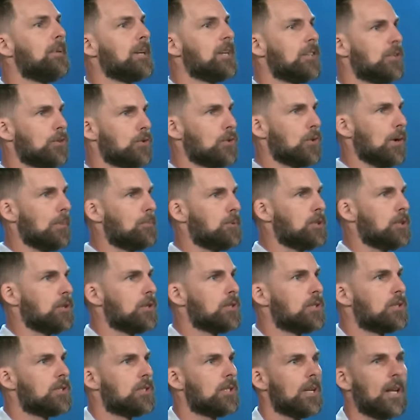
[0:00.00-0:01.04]
into the
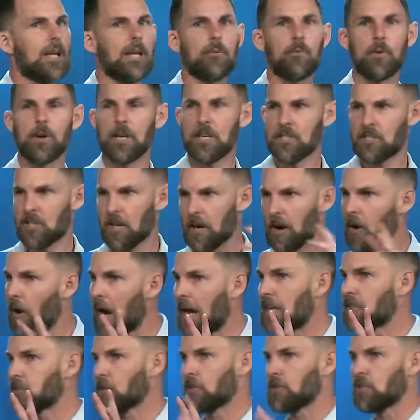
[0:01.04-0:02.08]
scriptures and we're going to set our
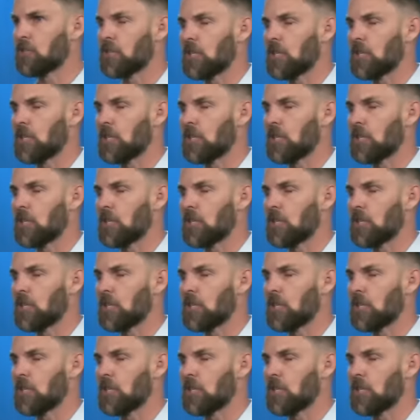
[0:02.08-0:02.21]
eyes on